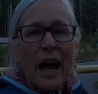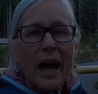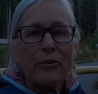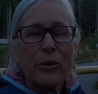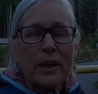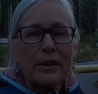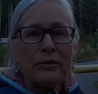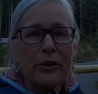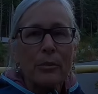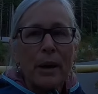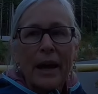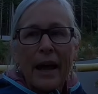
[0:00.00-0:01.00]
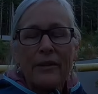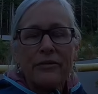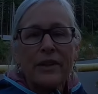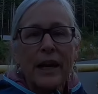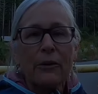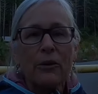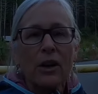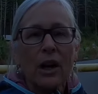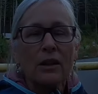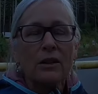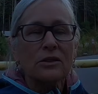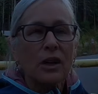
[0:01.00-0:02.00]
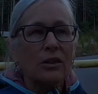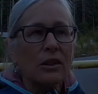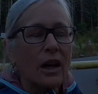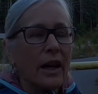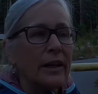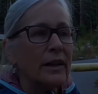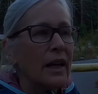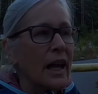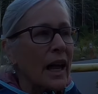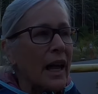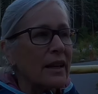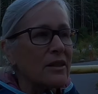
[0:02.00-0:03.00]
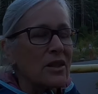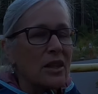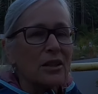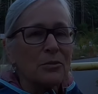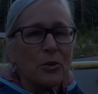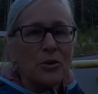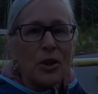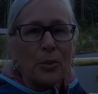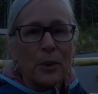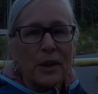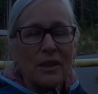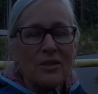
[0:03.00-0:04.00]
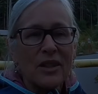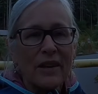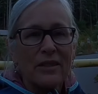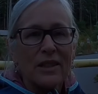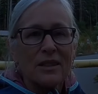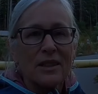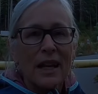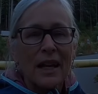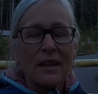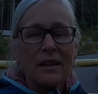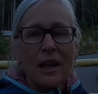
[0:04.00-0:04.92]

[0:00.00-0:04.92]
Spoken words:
I've waited for about half an hour. I looked online and it said it's supposed to open at 7 today,